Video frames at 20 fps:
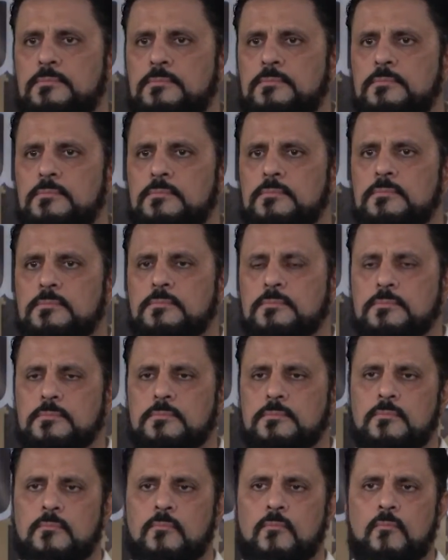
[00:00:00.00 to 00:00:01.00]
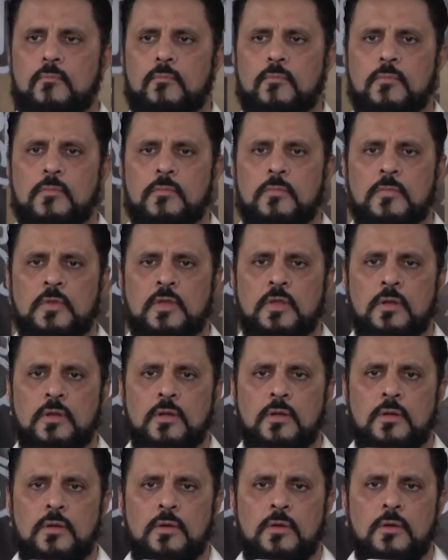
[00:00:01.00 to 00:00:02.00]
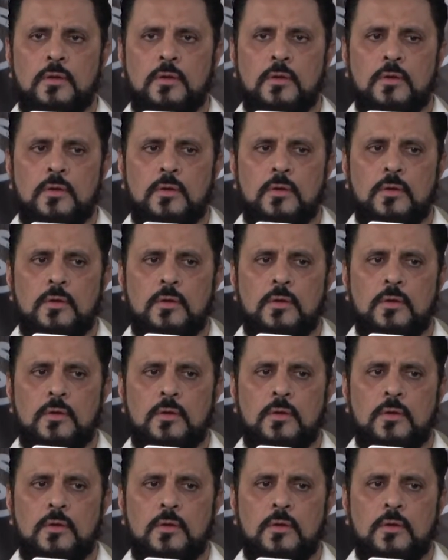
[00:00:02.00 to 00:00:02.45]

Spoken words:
Nobody speaks.